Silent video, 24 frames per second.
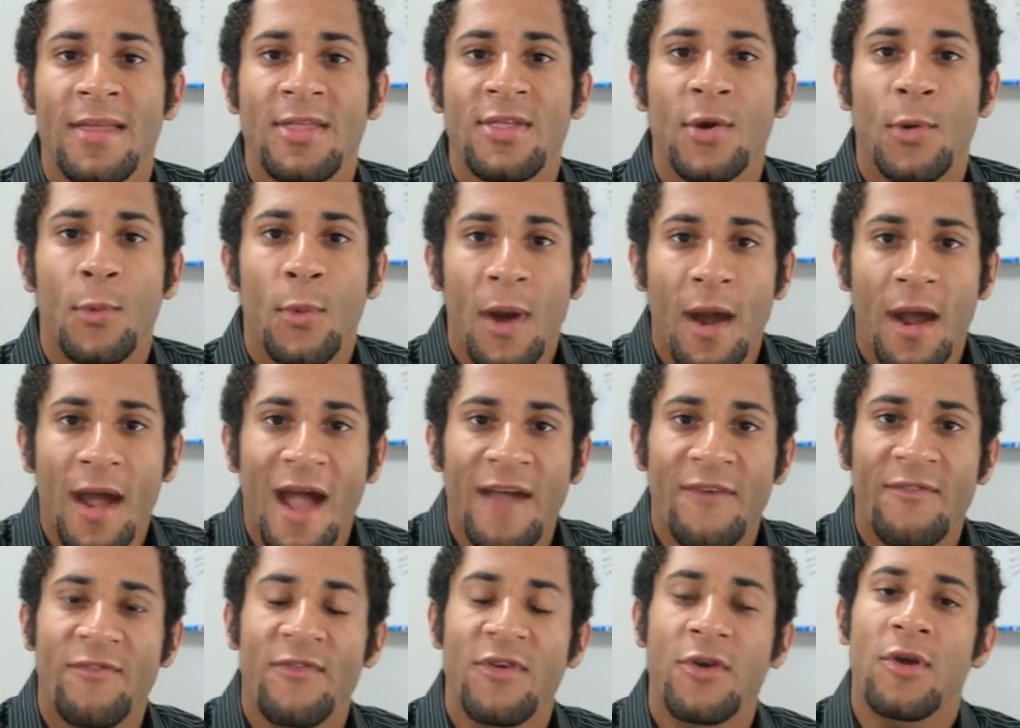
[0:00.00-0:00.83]
to where
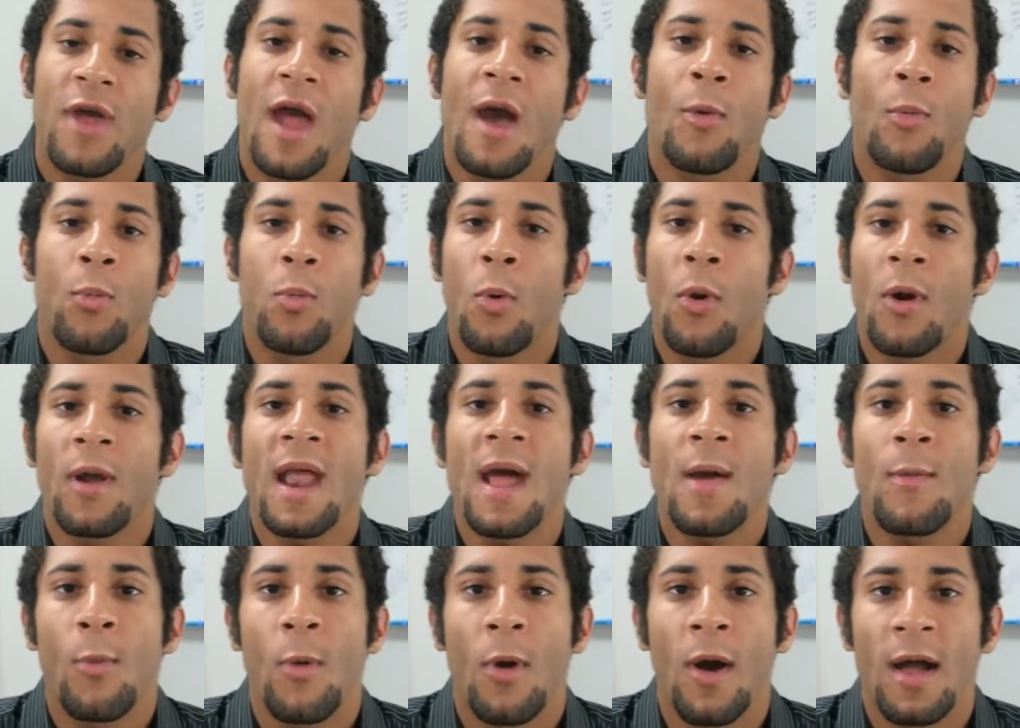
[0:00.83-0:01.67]
I figure out what
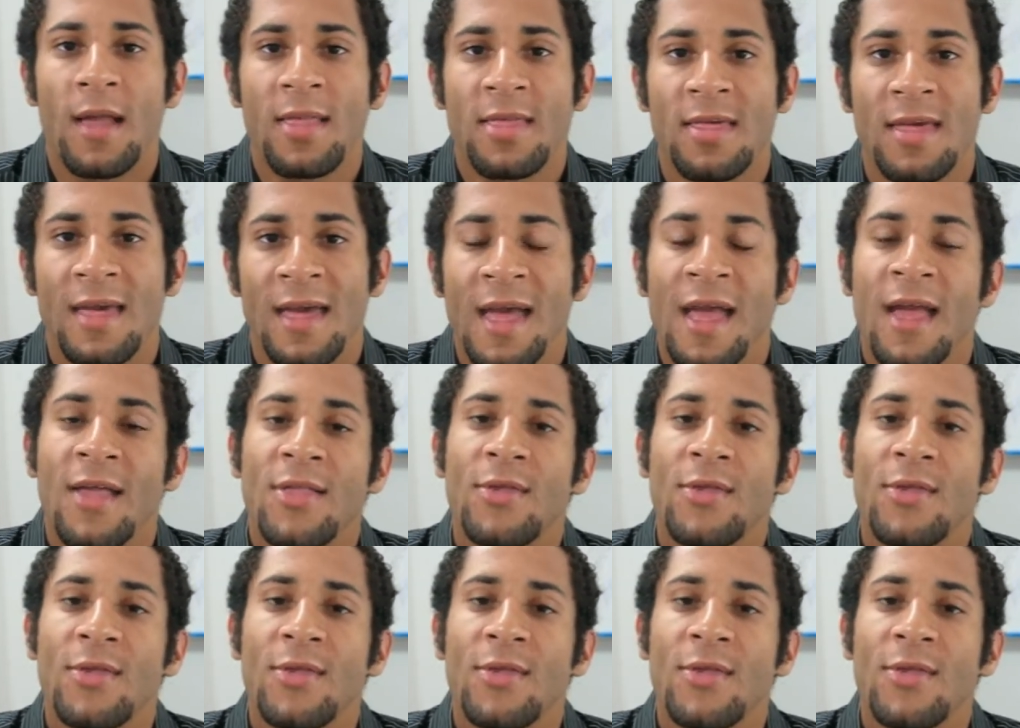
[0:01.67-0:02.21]
I want,